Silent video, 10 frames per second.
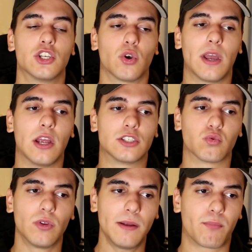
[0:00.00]
So it's
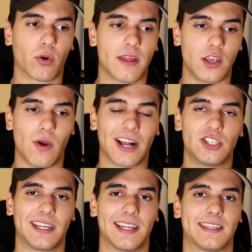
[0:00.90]
really important that you
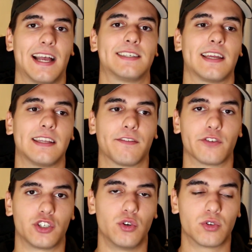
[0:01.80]
actually get to test
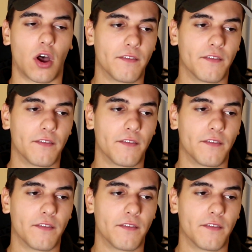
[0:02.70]
different shoes.